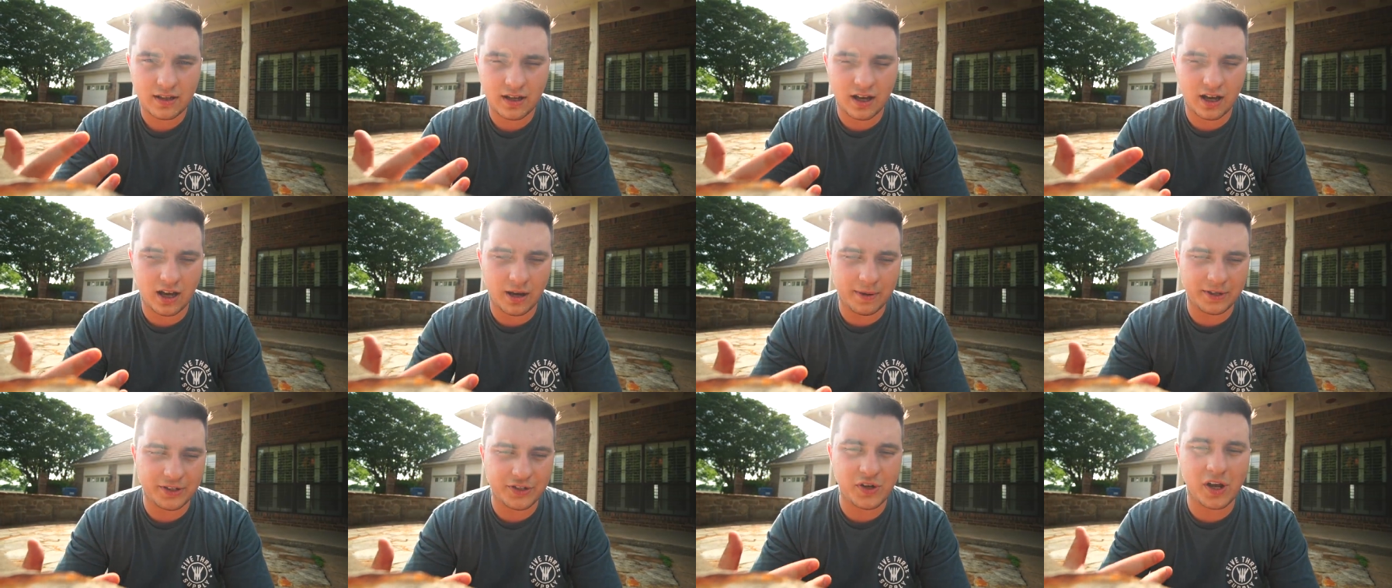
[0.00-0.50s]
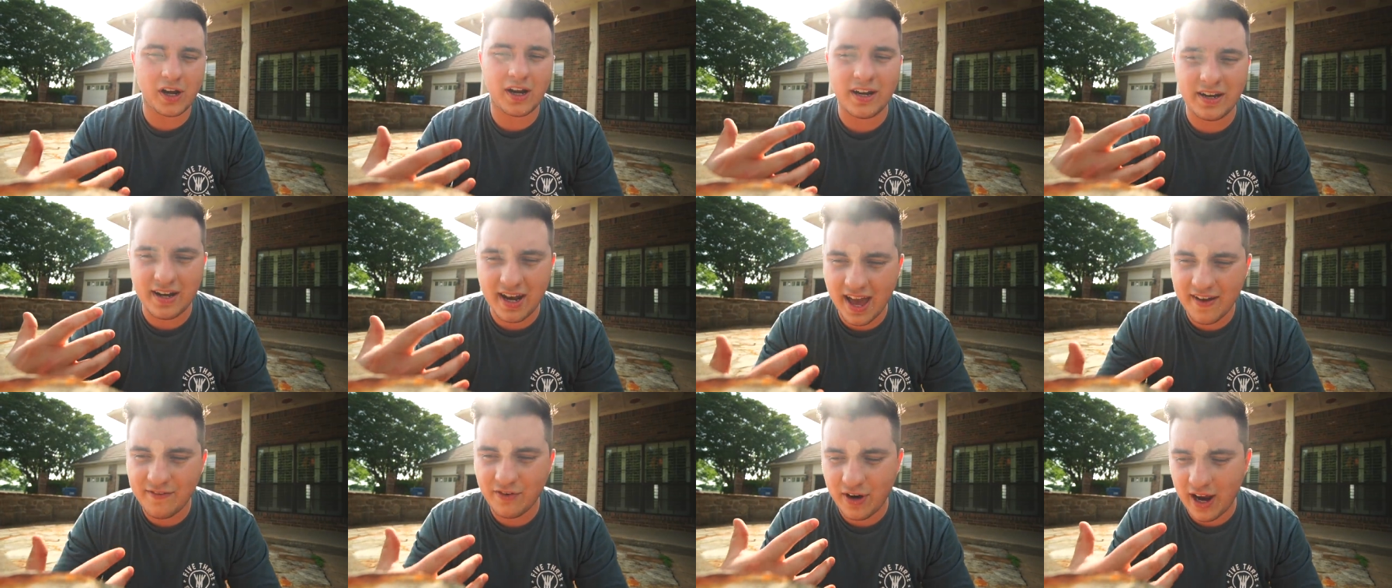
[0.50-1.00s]
Um, I try to
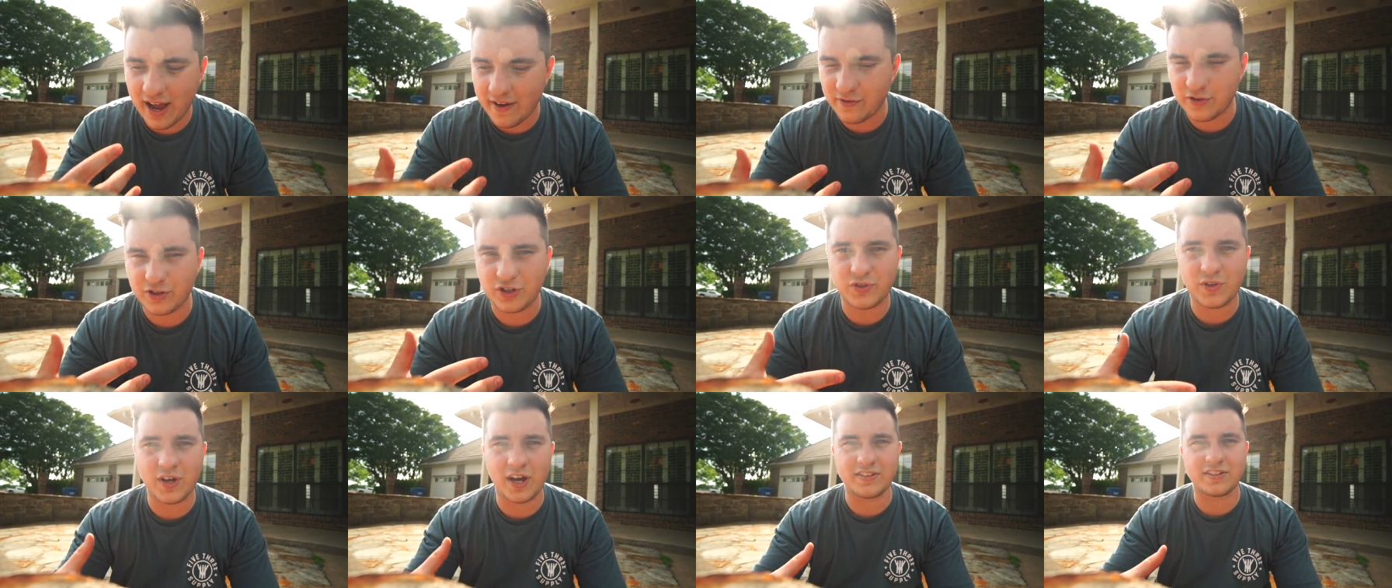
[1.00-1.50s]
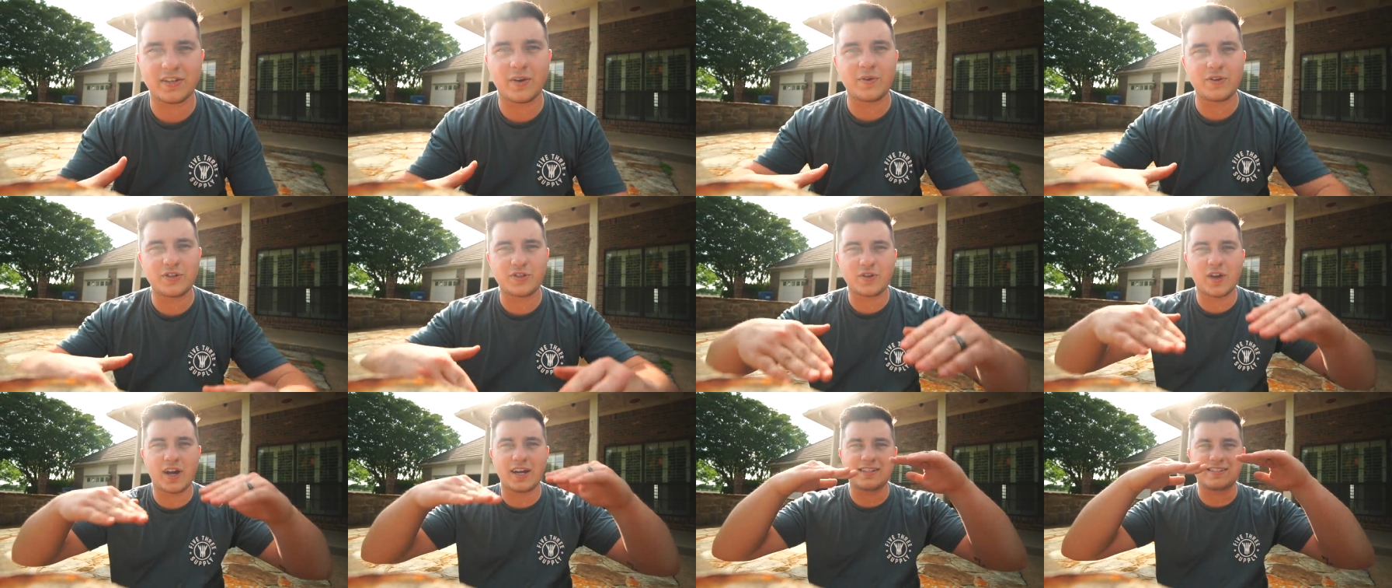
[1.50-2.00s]
never ever stress. I always
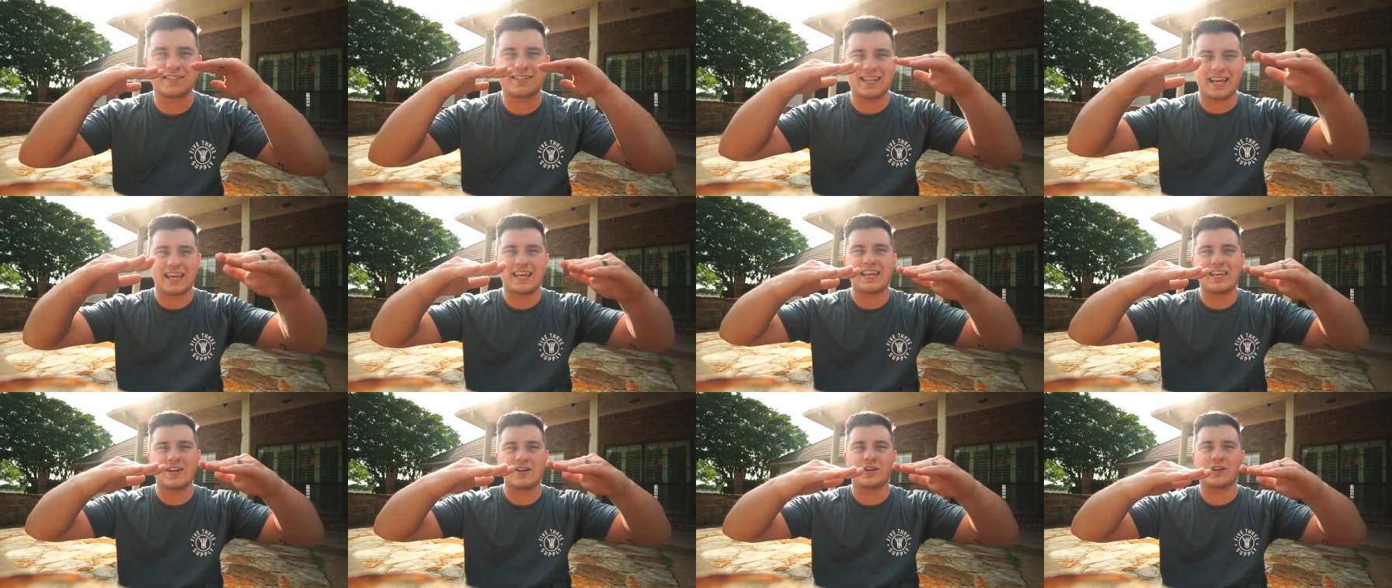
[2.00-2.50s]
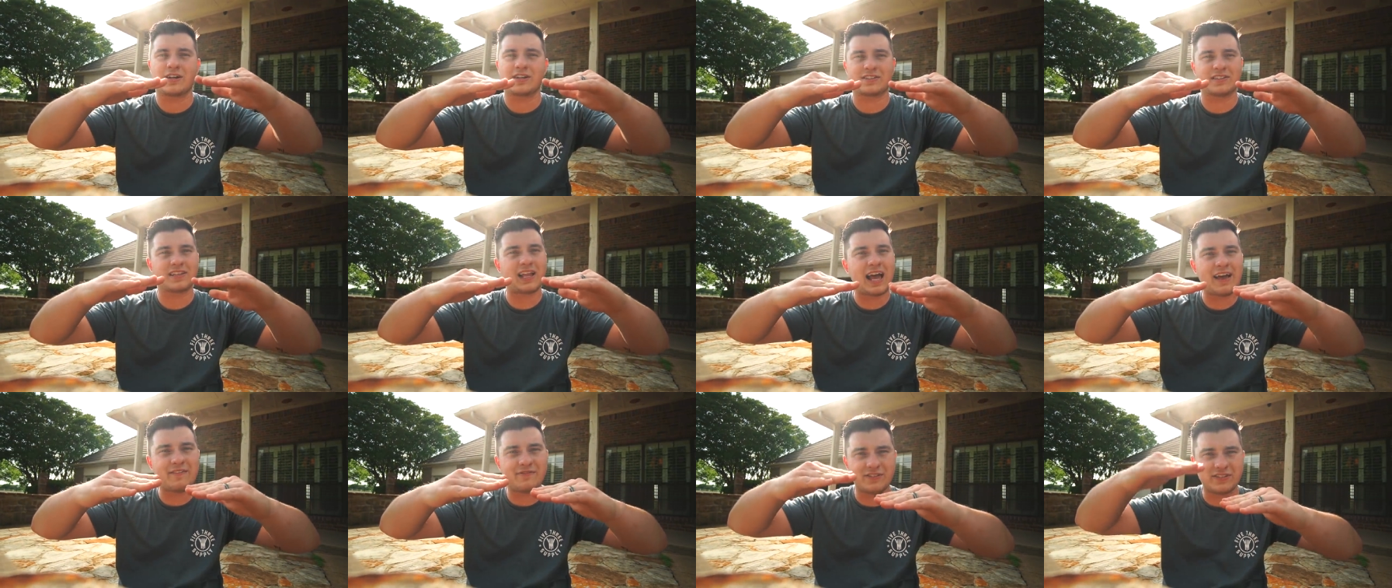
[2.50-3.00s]
try and stay here because
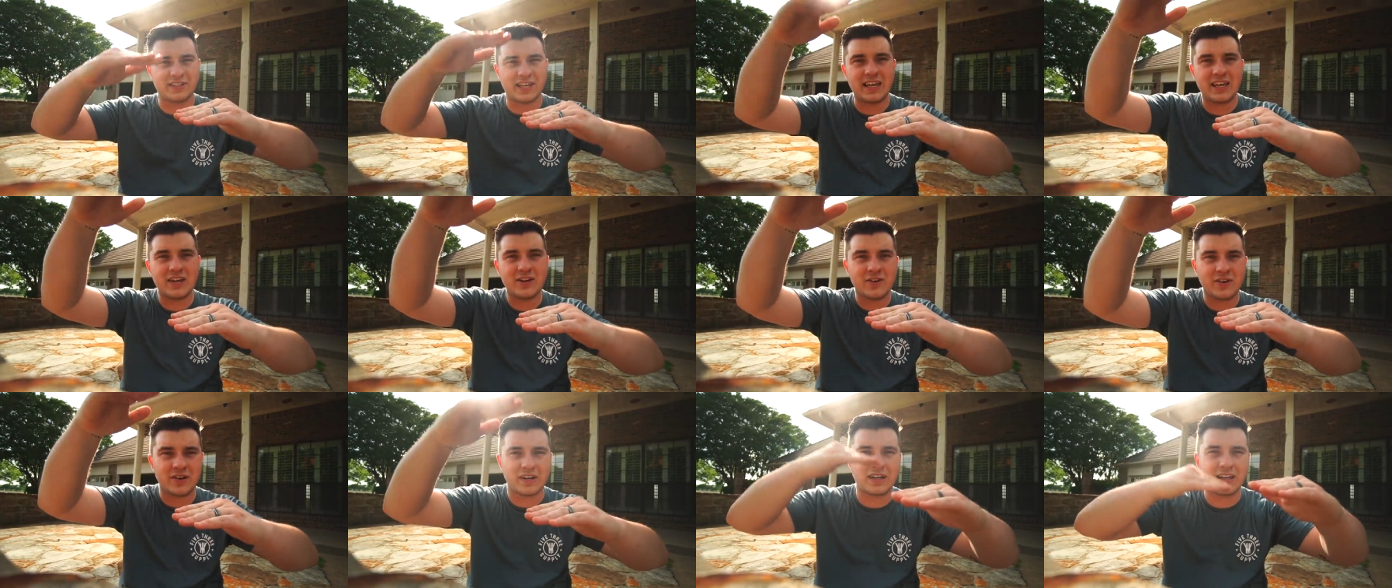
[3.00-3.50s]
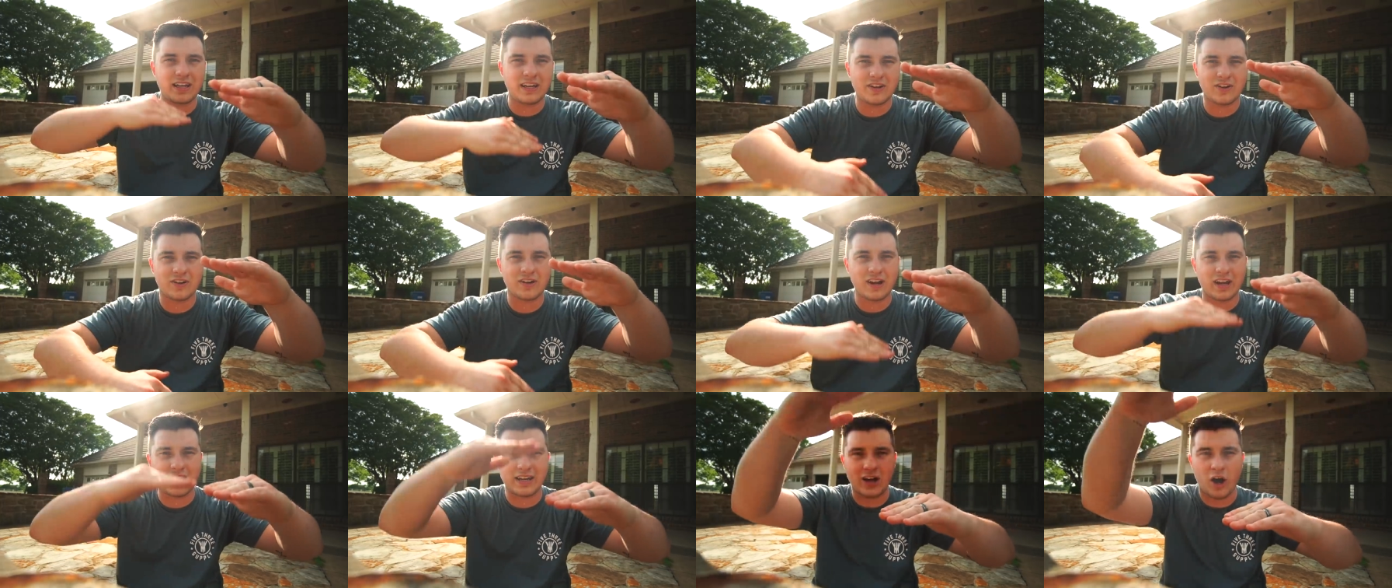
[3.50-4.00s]
life is here and here
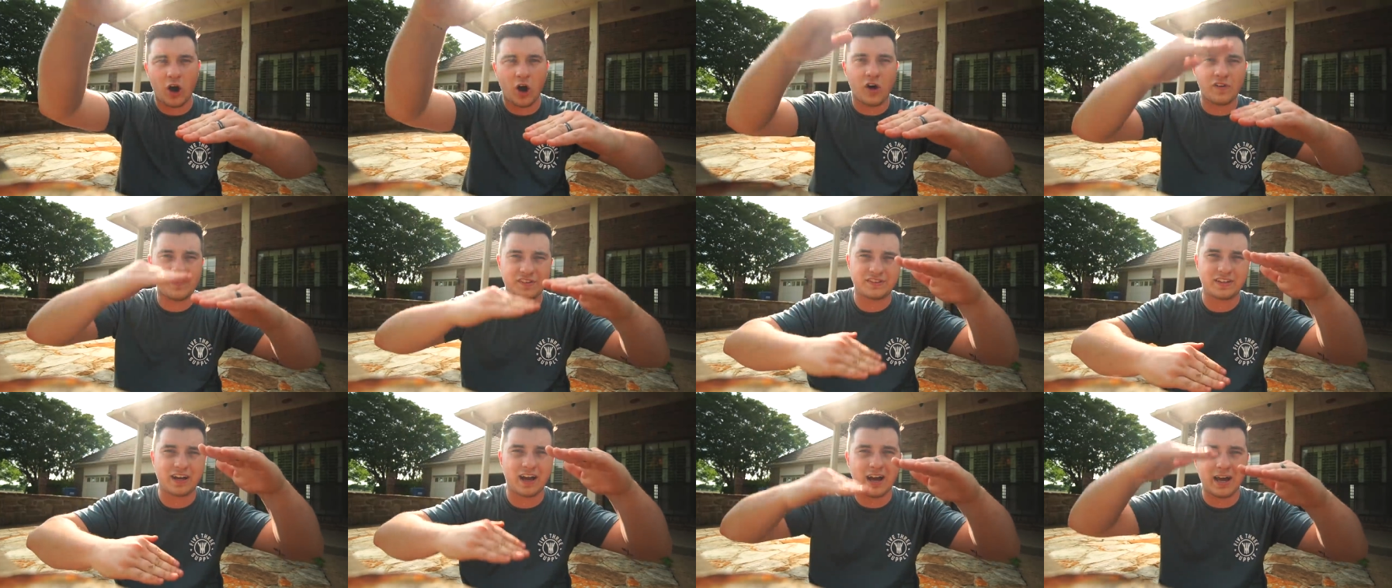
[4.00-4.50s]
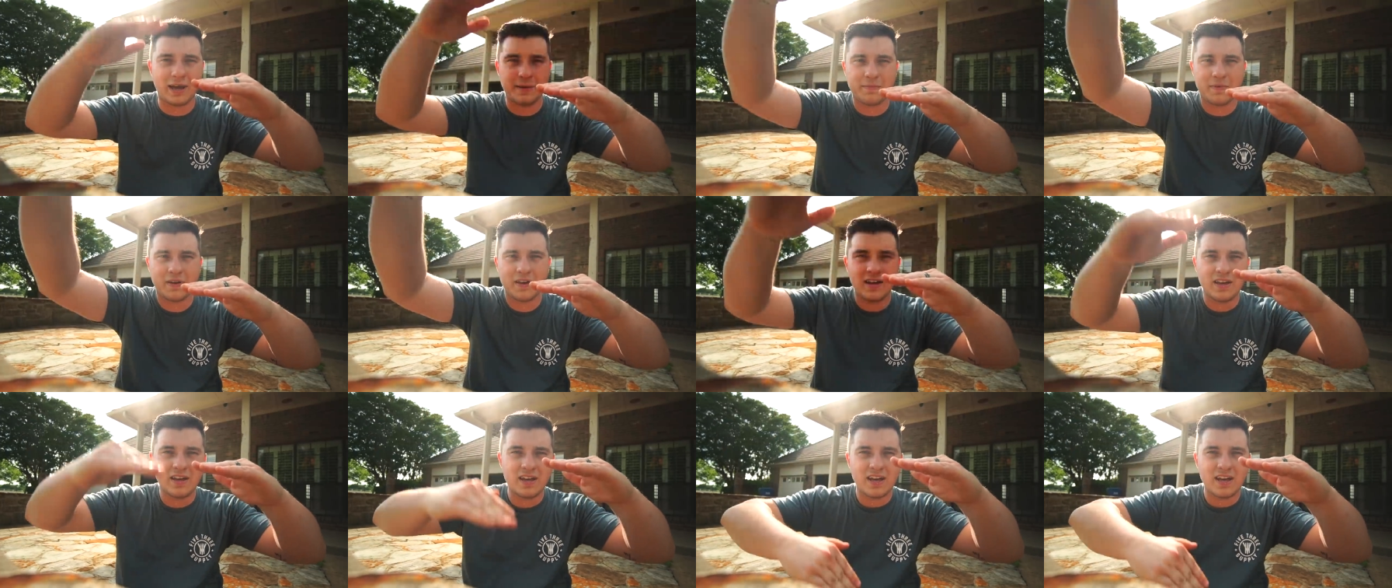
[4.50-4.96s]
and all the time.